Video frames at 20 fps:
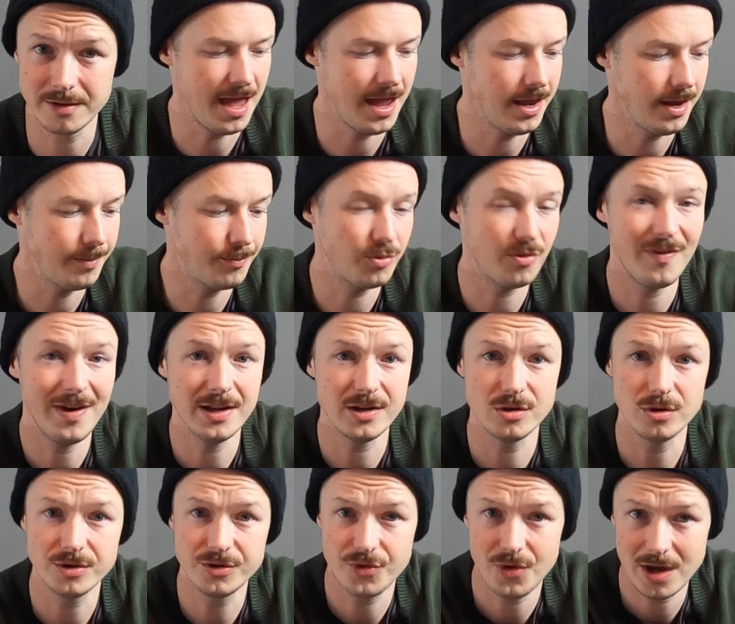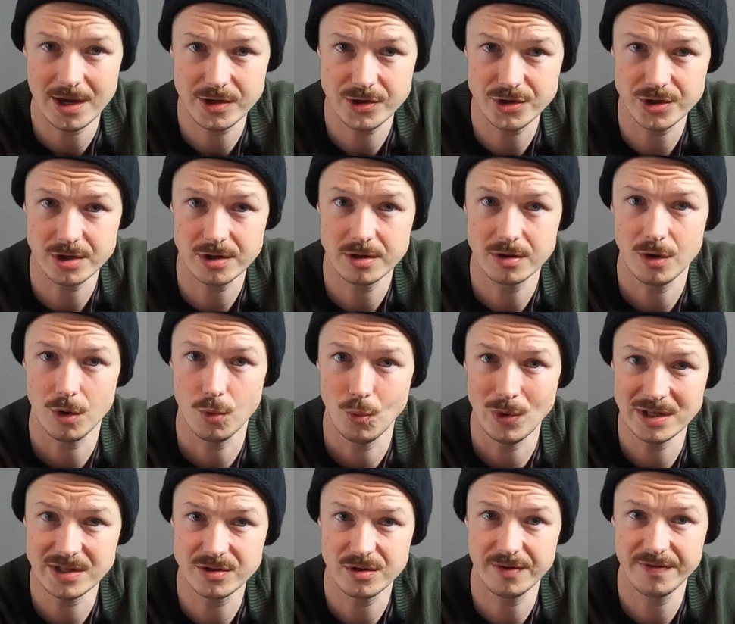They provide good traction on
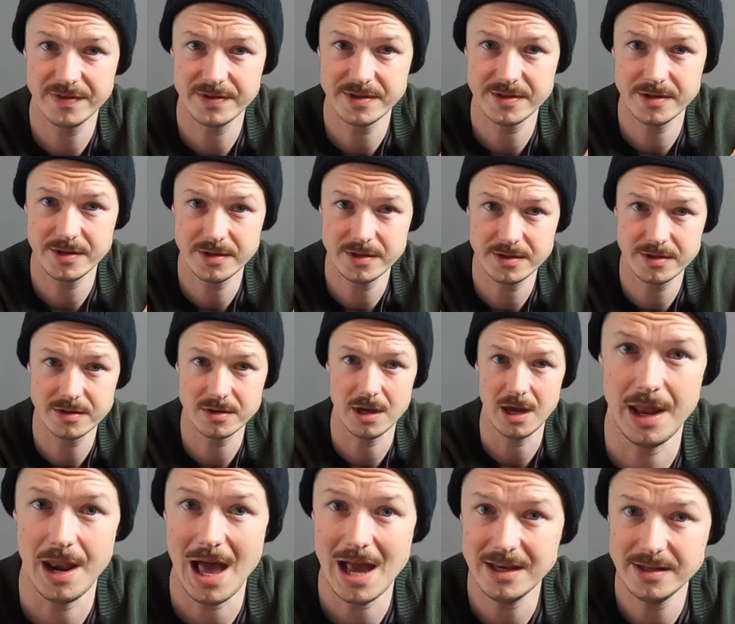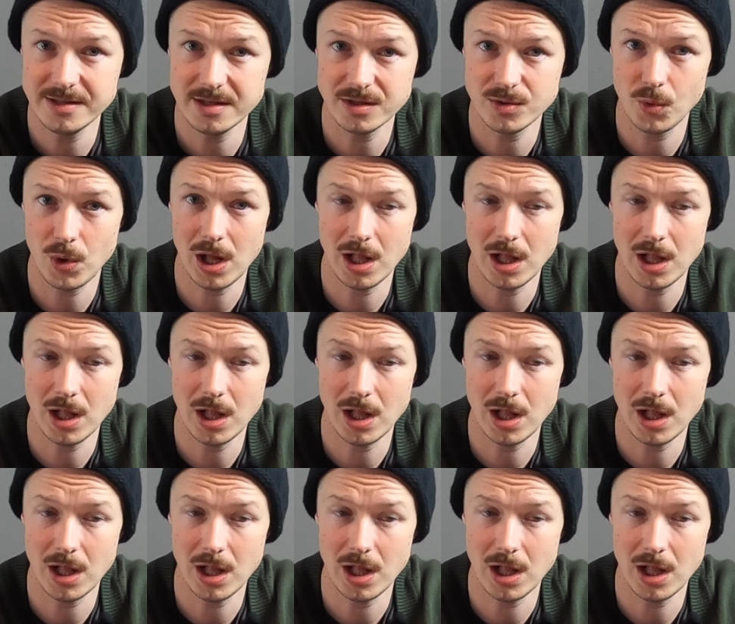wet surfaces and ice as